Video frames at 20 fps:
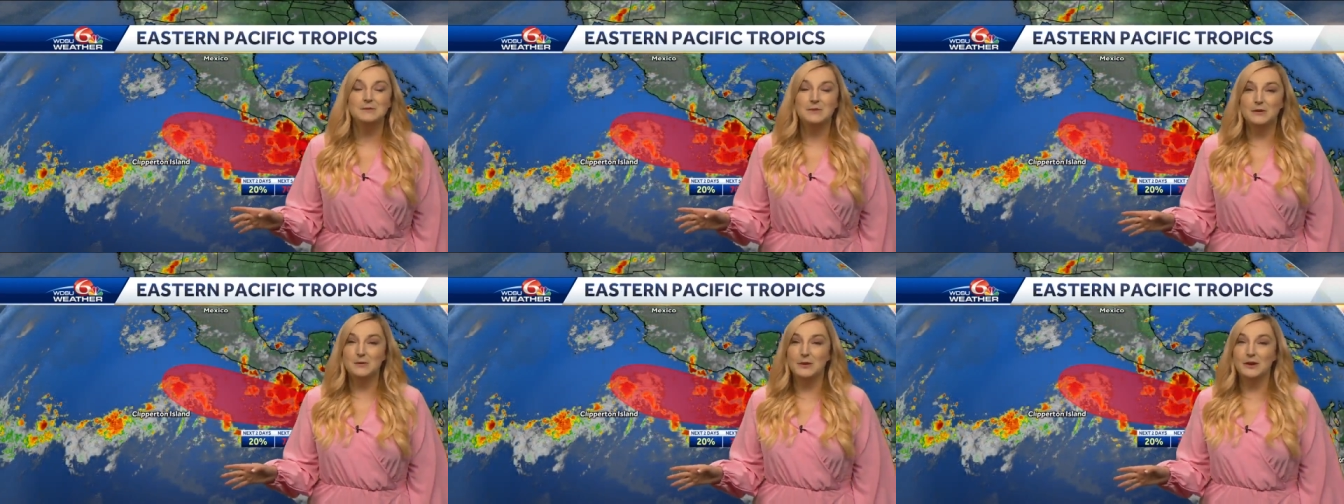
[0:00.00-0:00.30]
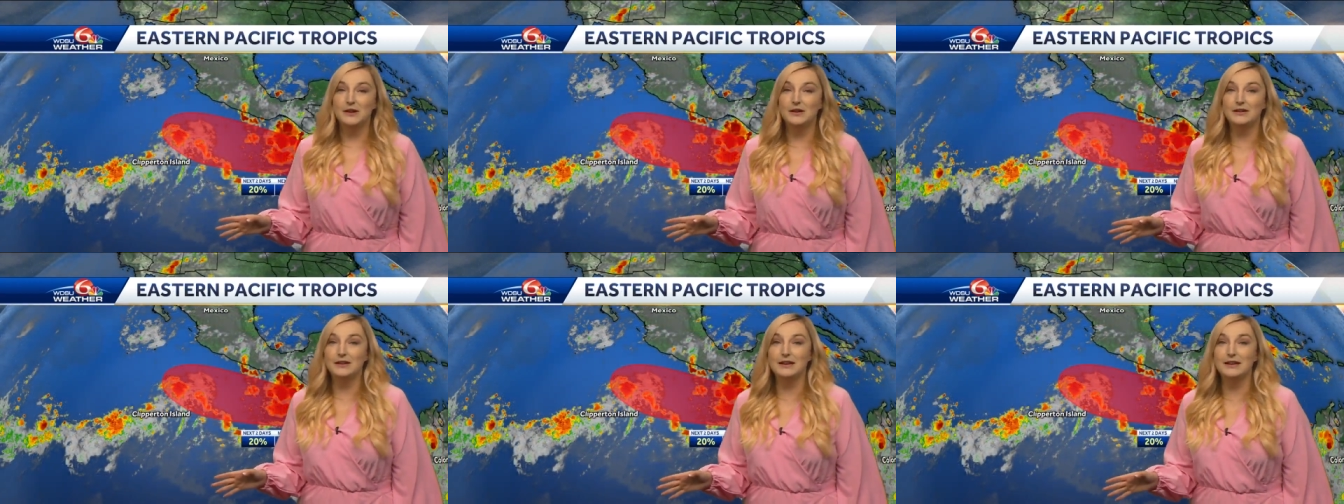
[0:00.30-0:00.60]

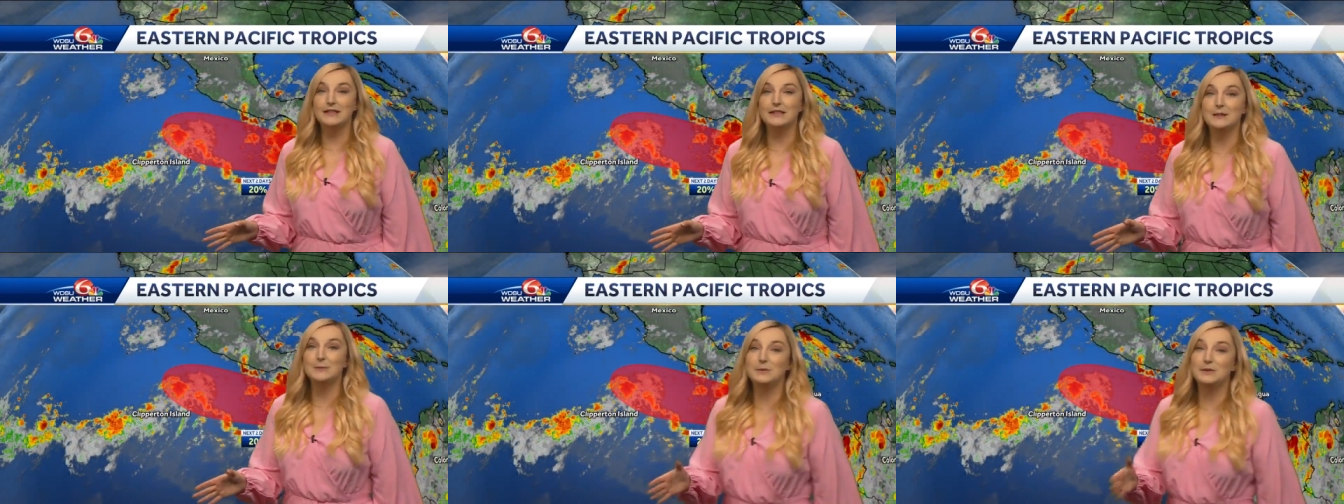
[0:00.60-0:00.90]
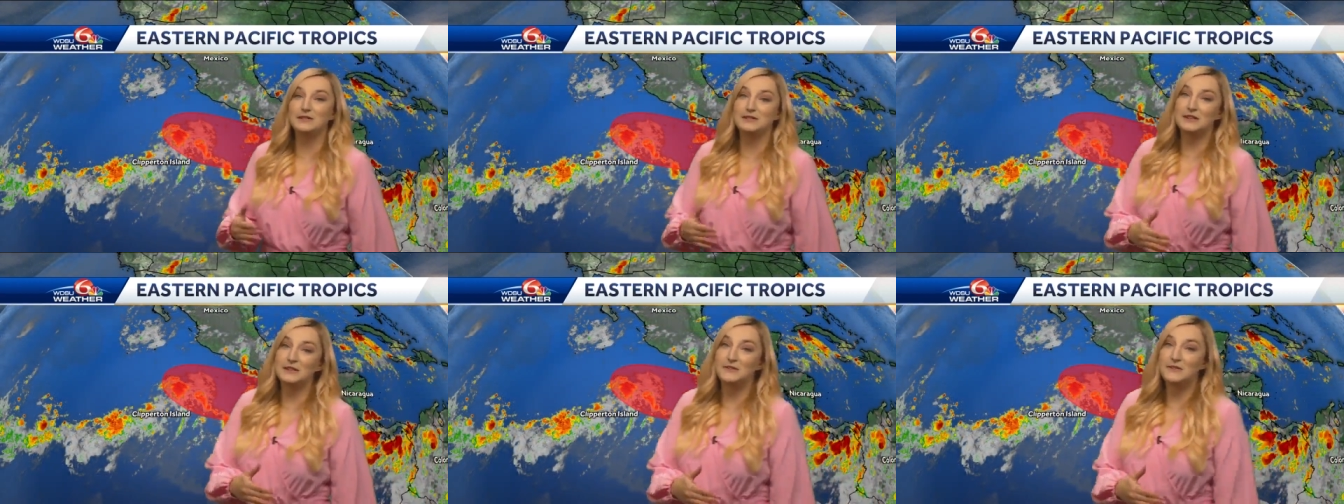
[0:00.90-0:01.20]
Meanwhile, in the
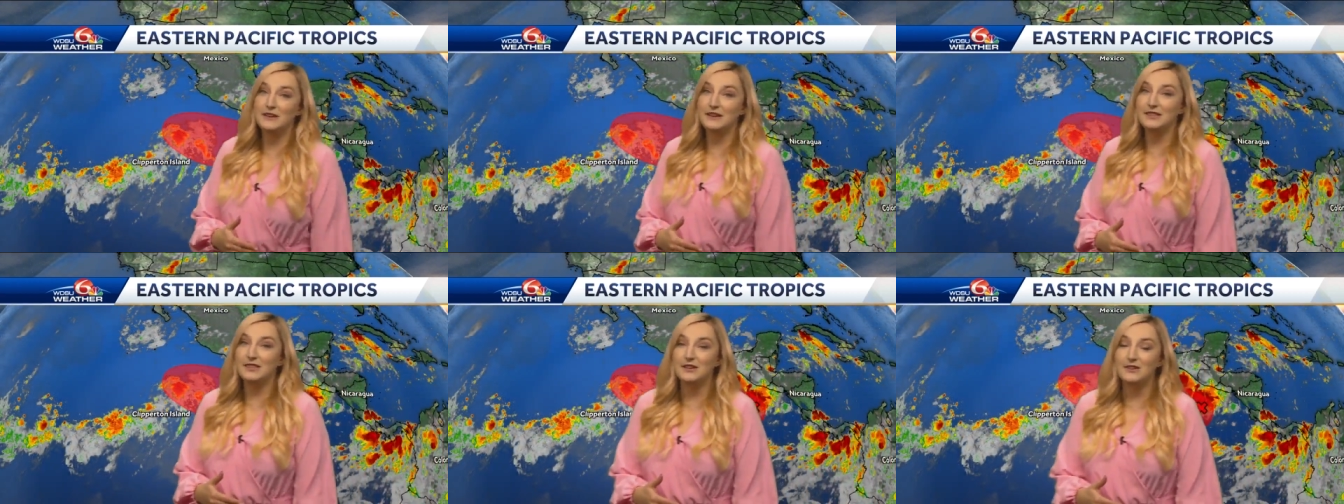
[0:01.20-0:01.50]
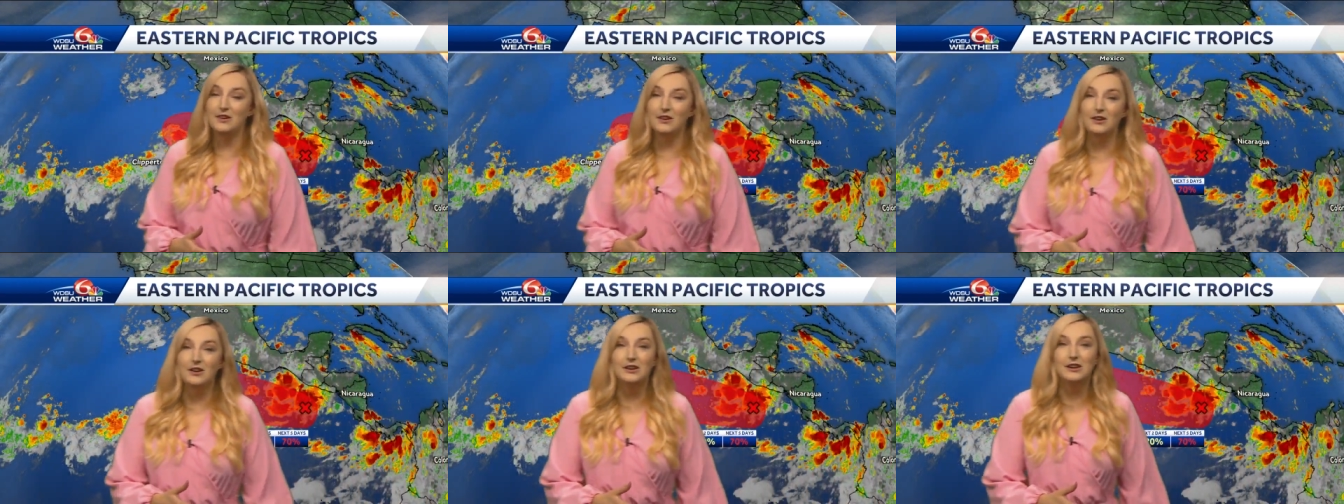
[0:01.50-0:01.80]
Pacific,
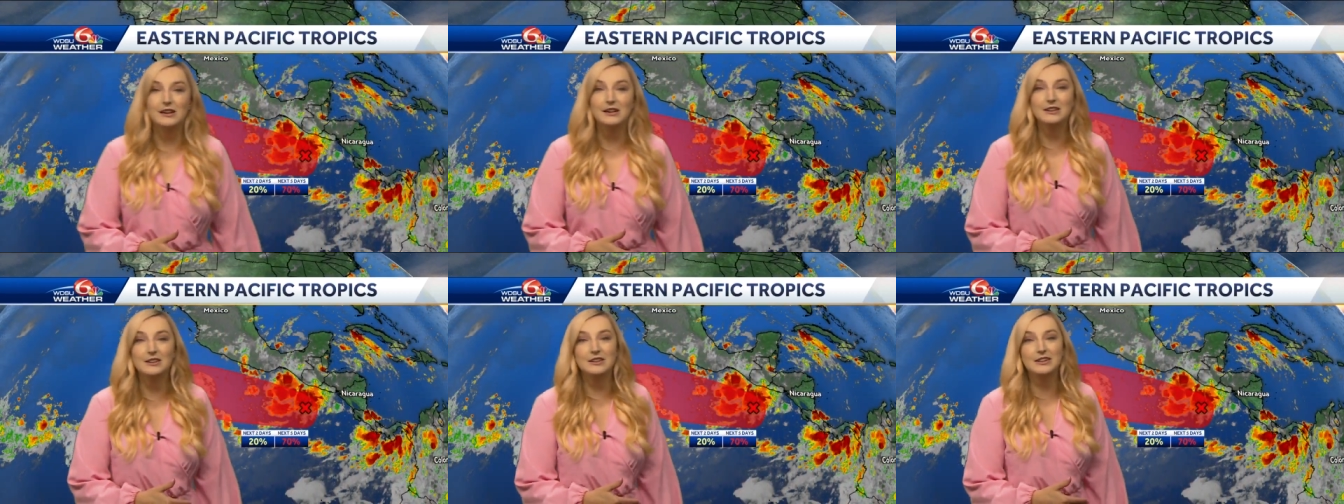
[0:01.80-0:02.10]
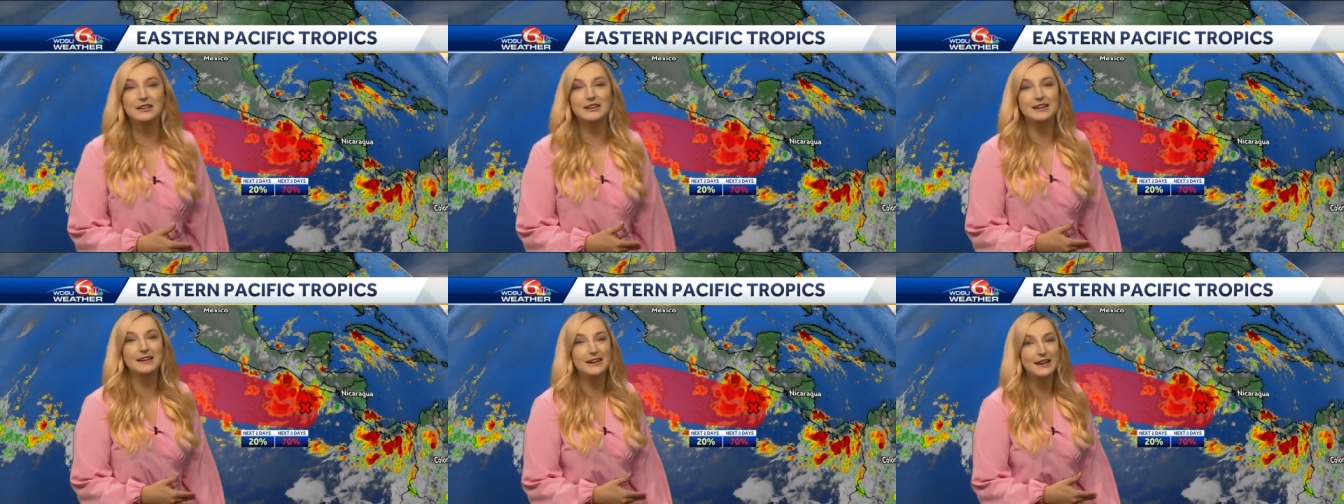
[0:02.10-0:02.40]
they're already
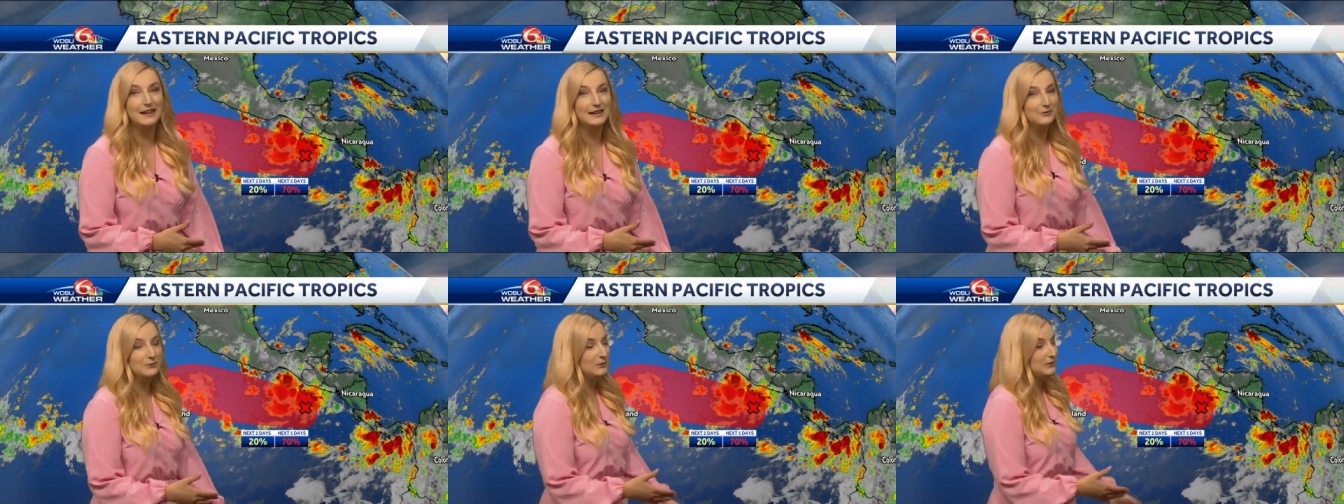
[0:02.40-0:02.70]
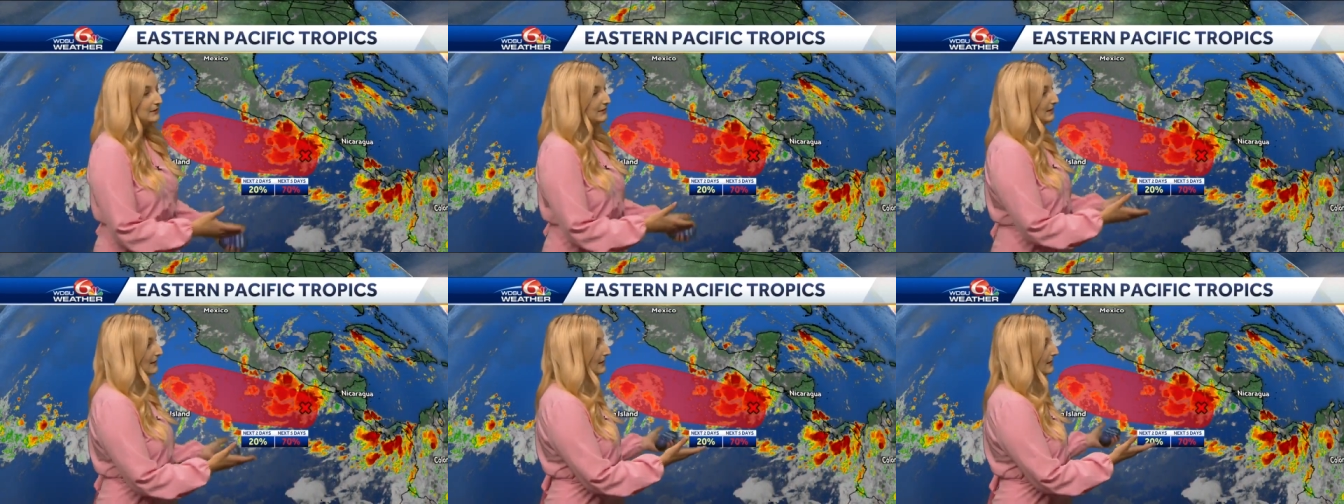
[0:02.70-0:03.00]
looking at
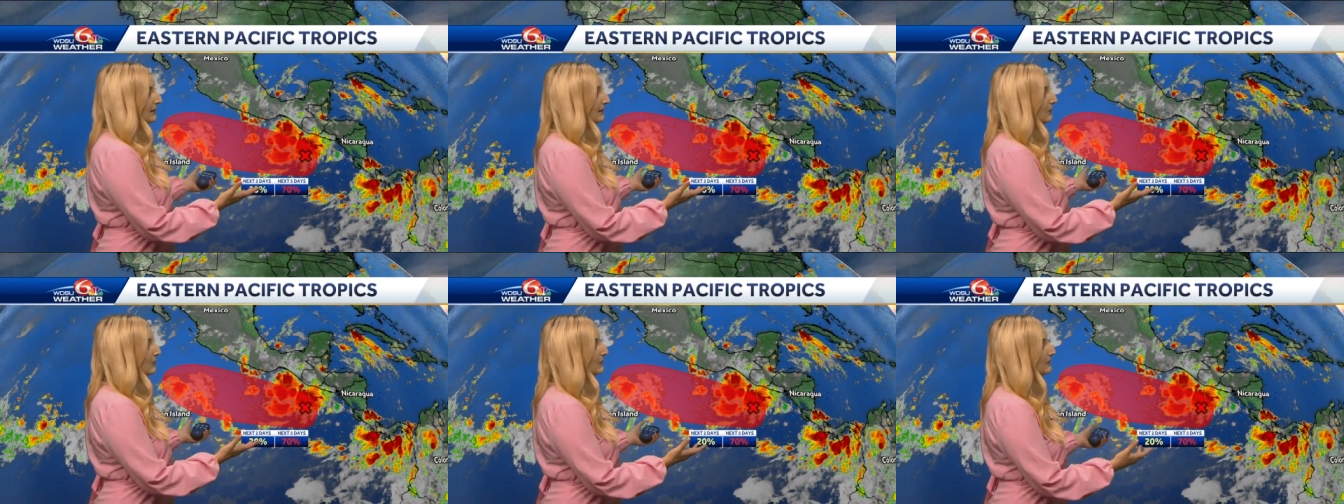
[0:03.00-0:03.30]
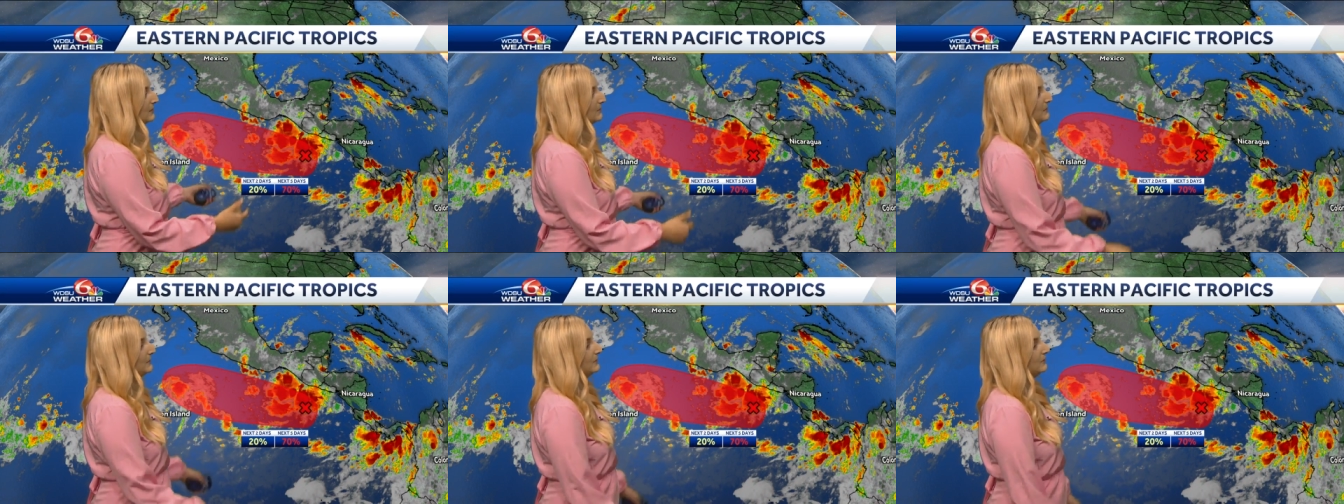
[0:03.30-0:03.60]
what's likely
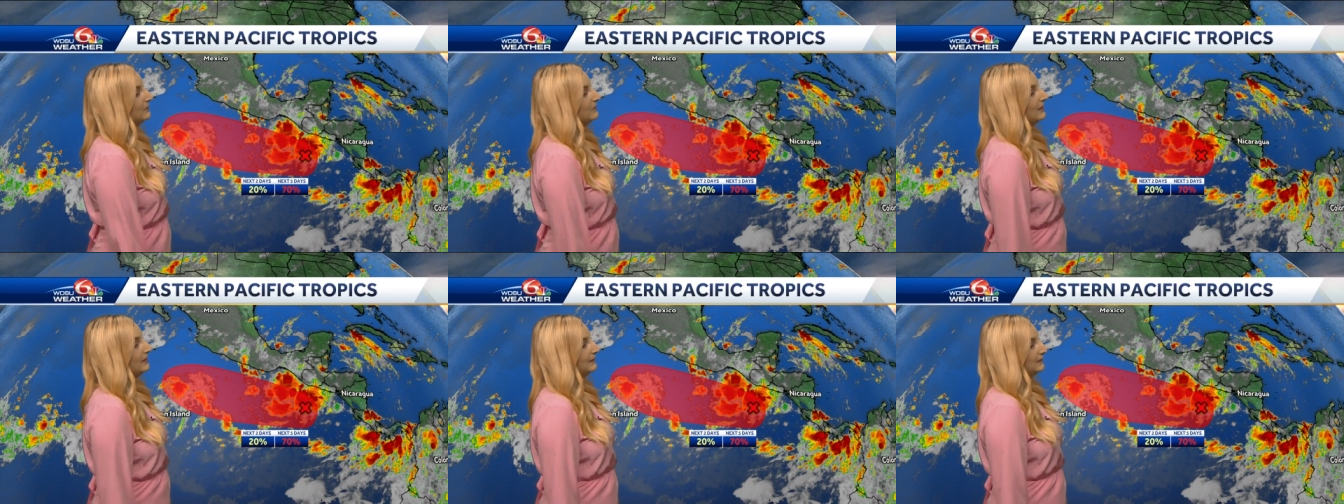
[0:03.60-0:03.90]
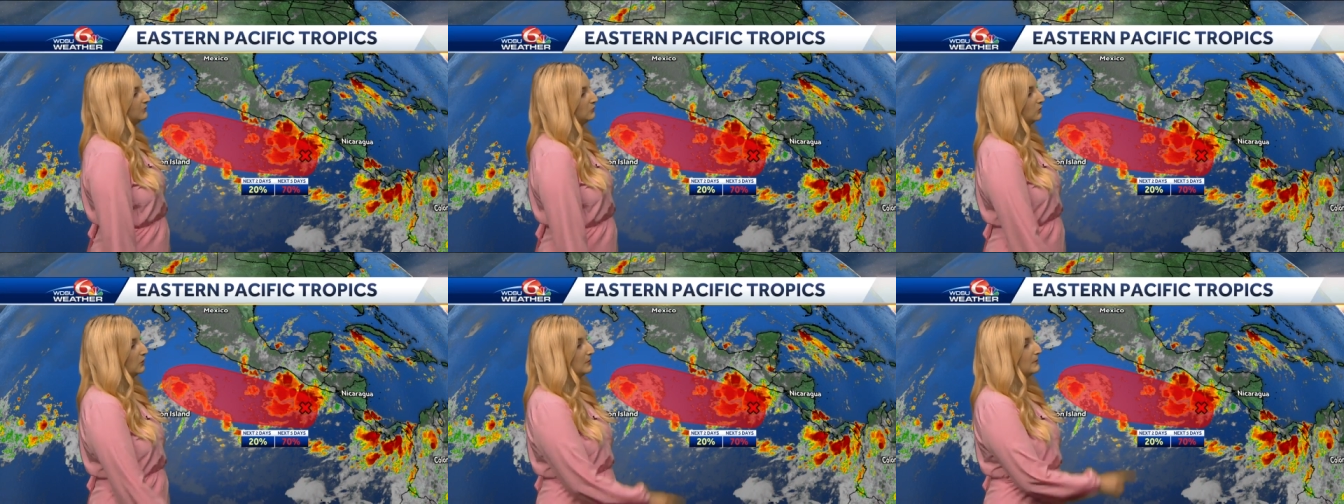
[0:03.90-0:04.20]
going to be their
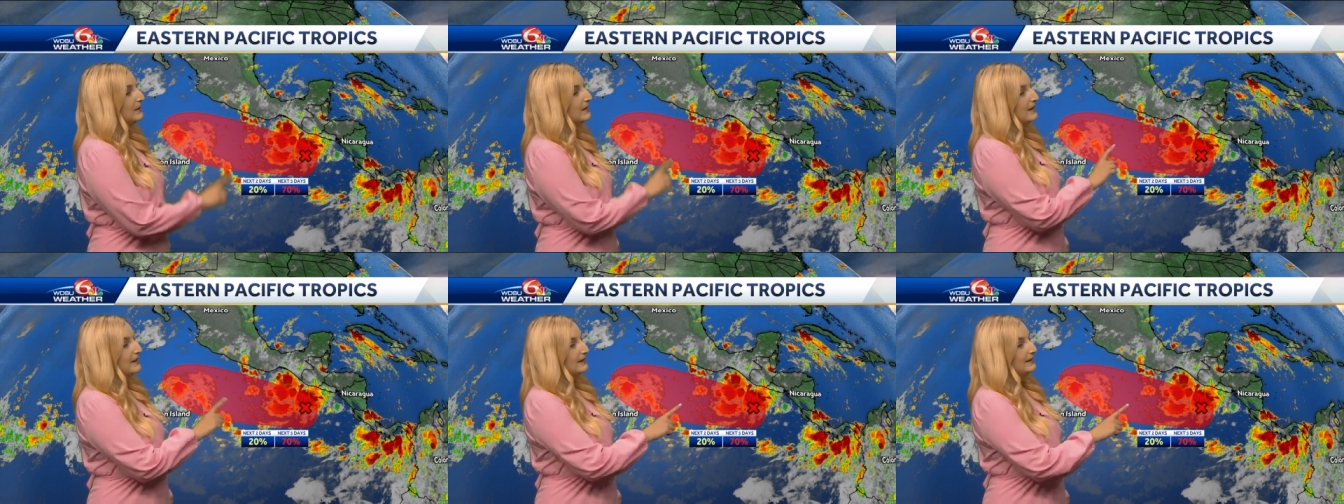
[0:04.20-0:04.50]
next storm.